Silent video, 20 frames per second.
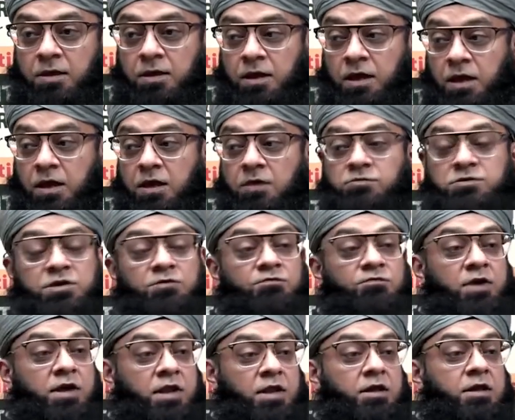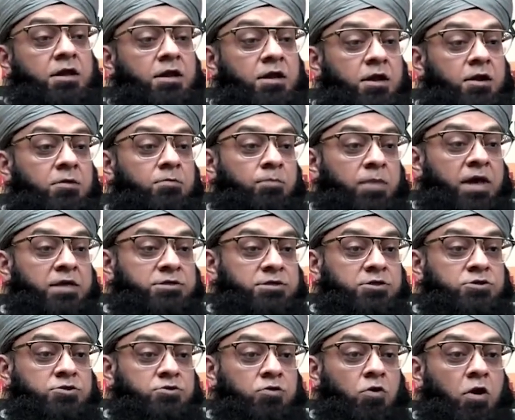He gives a very clear
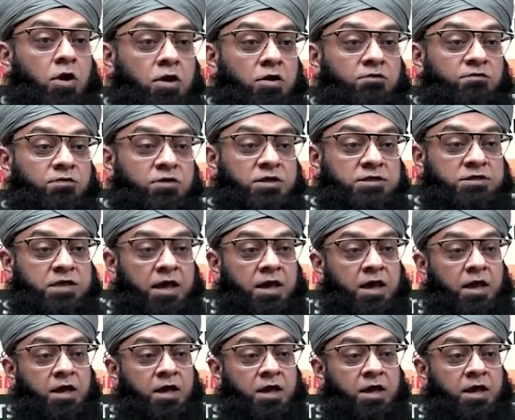message to all of us